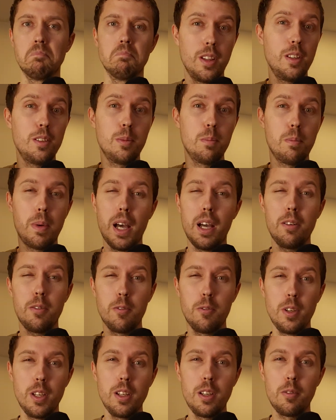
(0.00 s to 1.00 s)
these
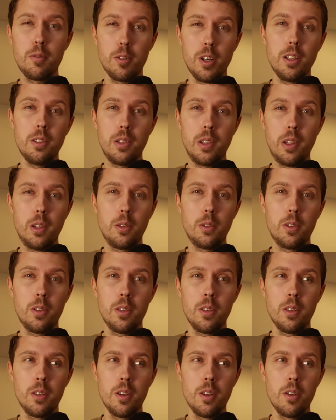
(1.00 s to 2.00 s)
bat-feeding
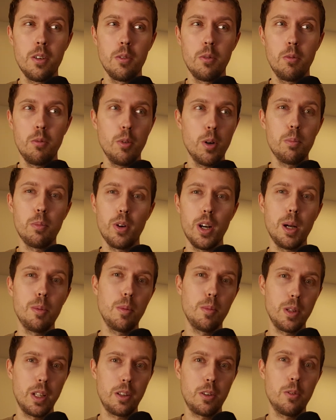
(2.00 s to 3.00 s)
frenzies were
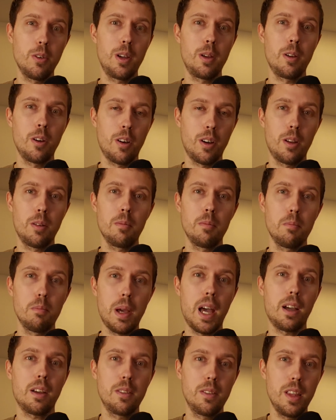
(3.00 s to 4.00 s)
probably going on
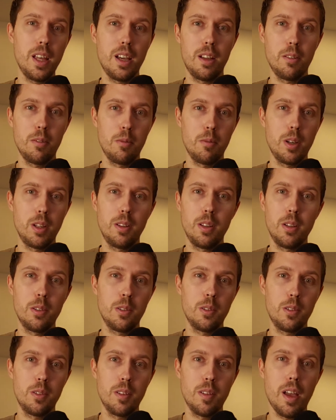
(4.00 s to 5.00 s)
back then when
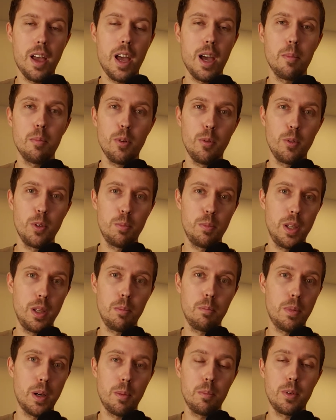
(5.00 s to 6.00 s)
this amber was
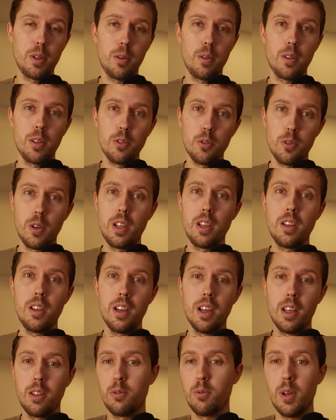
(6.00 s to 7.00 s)
being pumped out of the
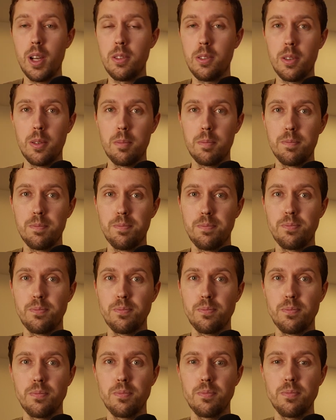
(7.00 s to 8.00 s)
tree as resin.
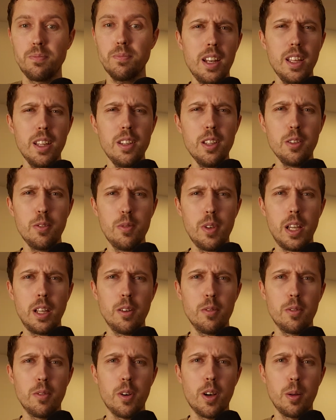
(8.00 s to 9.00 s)
And in this
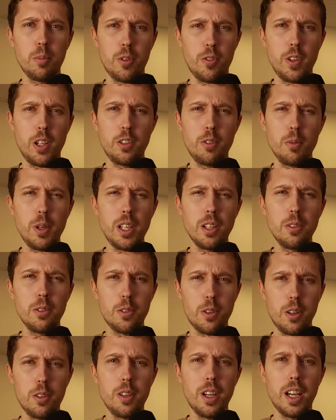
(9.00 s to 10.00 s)
vein of observation, we can
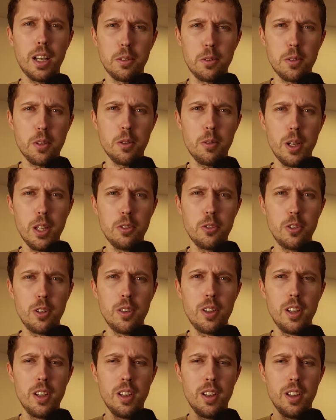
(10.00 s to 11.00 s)
start to ask the
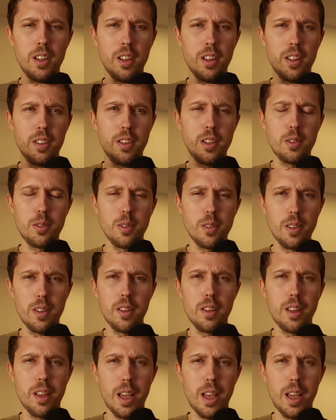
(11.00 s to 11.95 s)
question, this